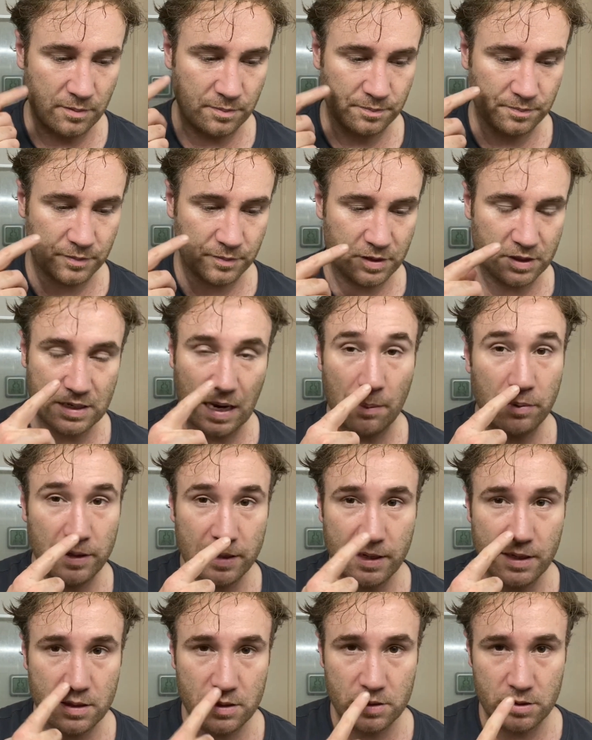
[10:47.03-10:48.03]

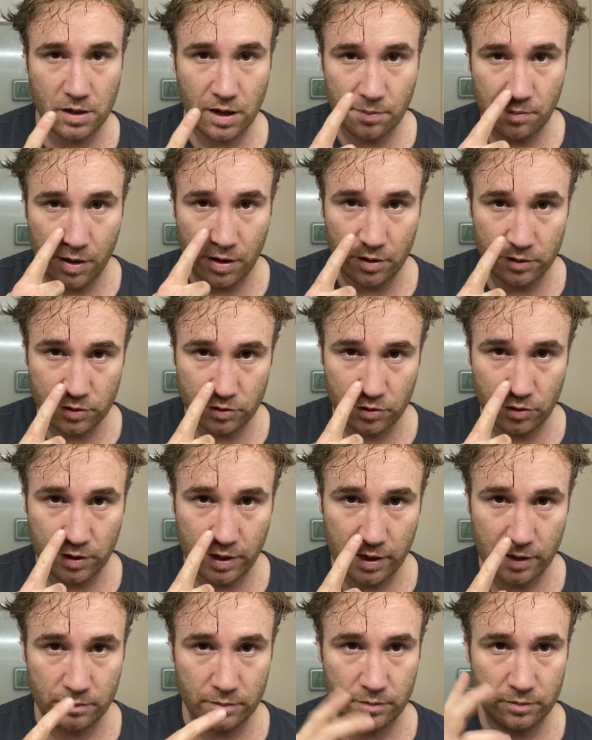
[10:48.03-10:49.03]
stubbly inside my nostril
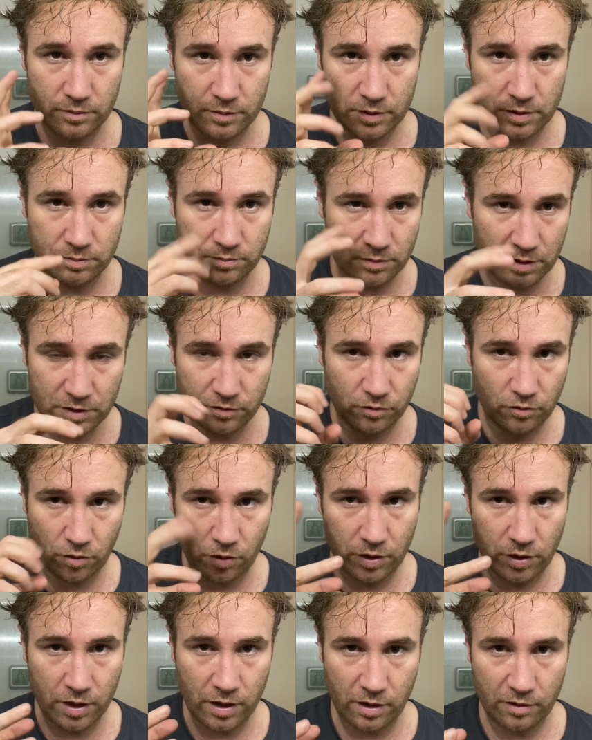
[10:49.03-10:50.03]
now. It must have grown
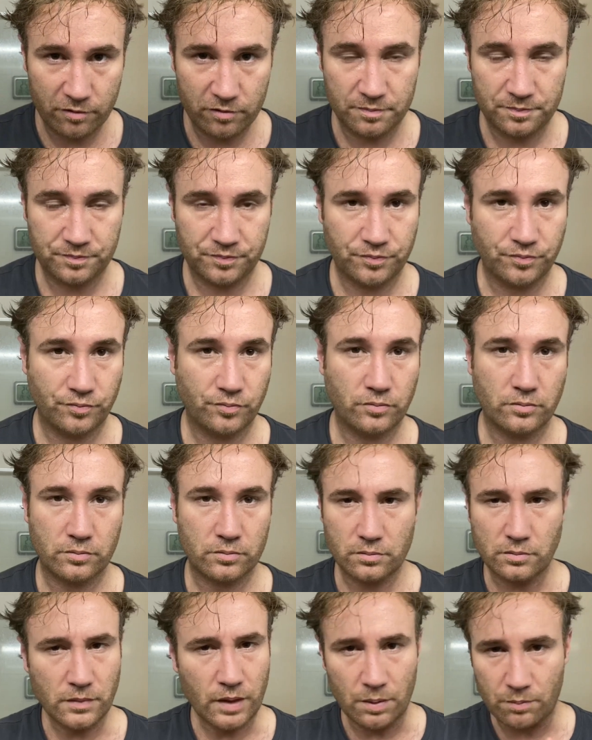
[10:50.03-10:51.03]
enough.
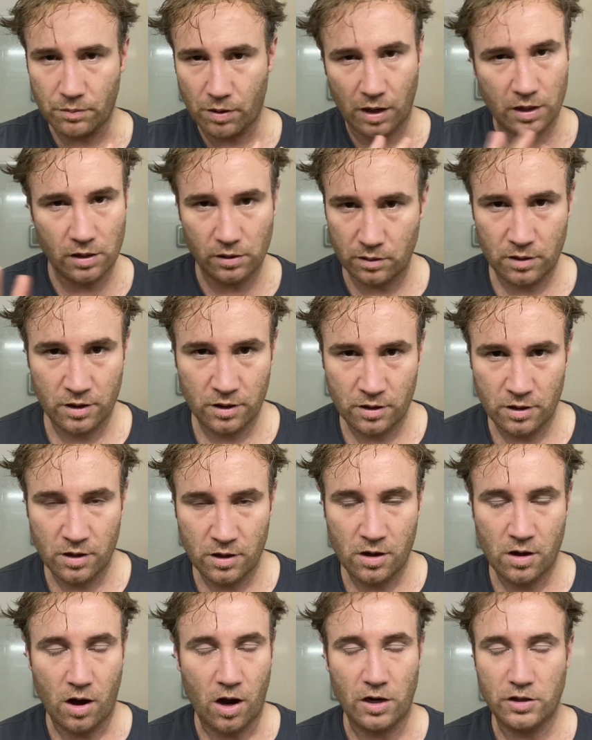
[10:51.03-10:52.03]
But
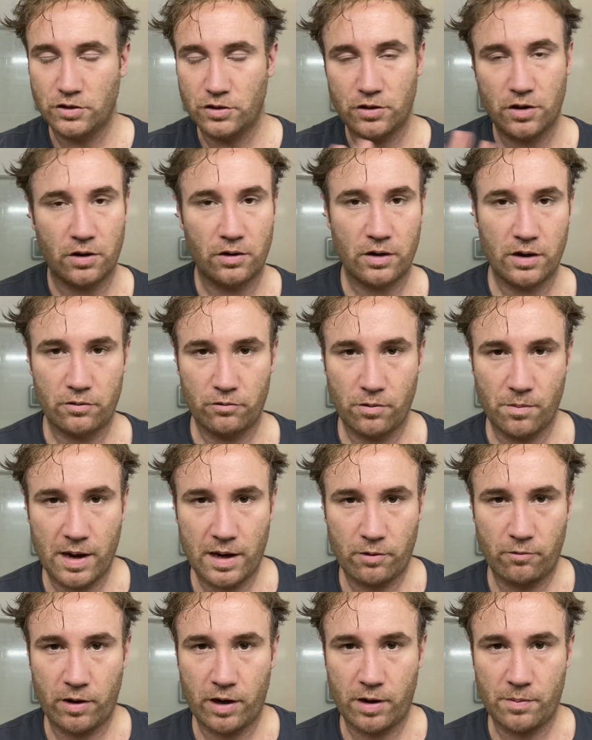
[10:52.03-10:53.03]
I do not
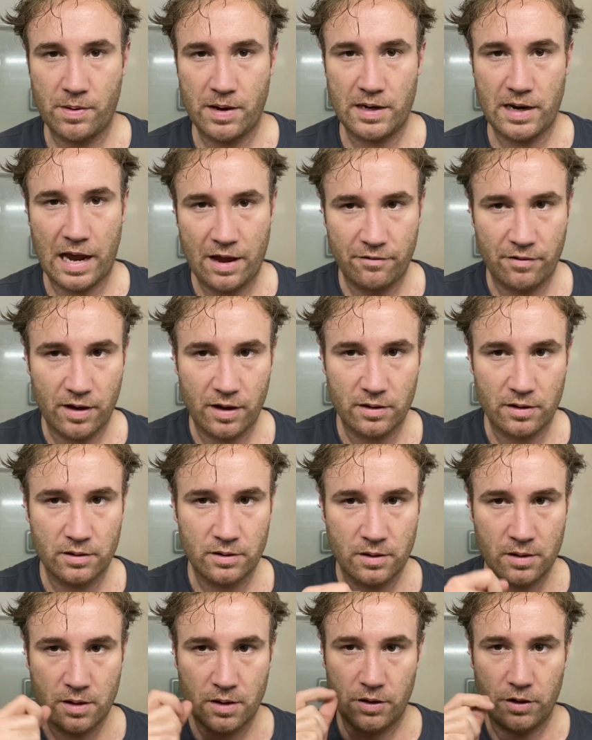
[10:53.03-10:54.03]
recommend ever
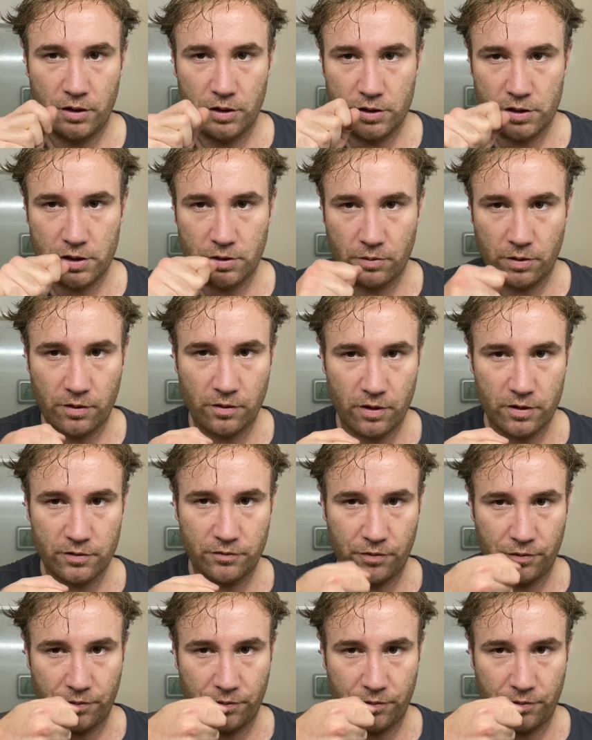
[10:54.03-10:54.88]
using one of those